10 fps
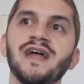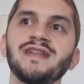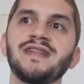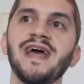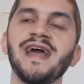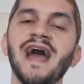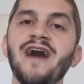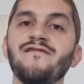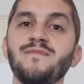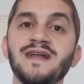they
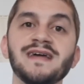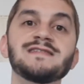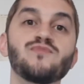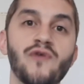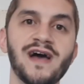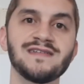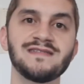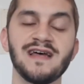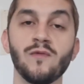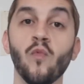have been
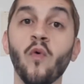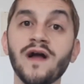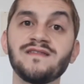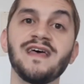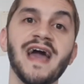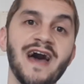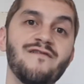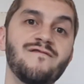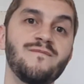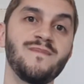expressed and what they
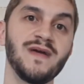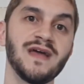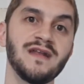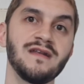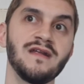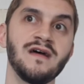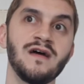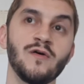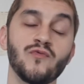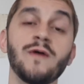have been
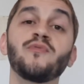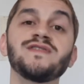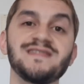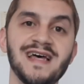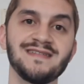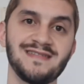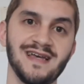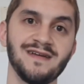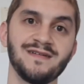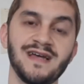
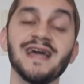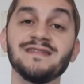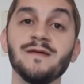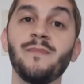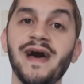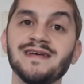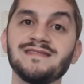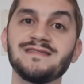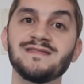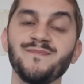representing in the
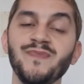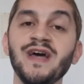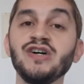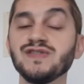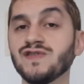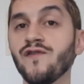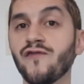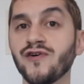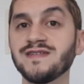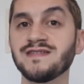past. So,
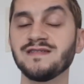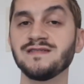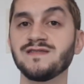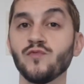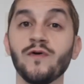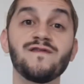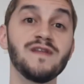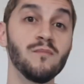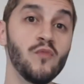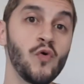for instance, with
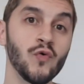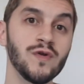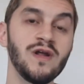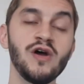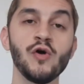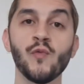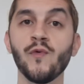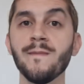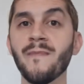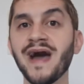the moon,
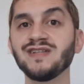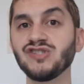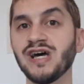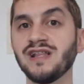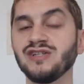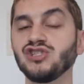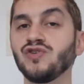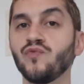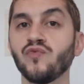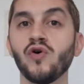we might challenge
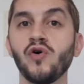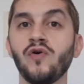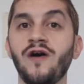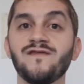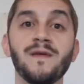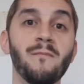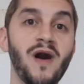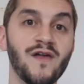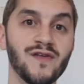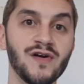the role of the
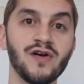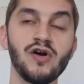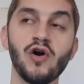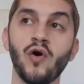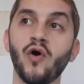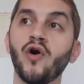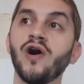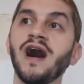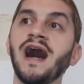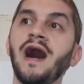mother
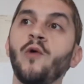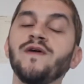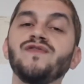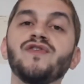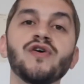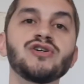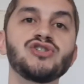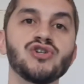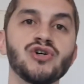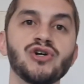or how we
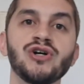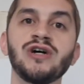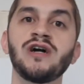nurture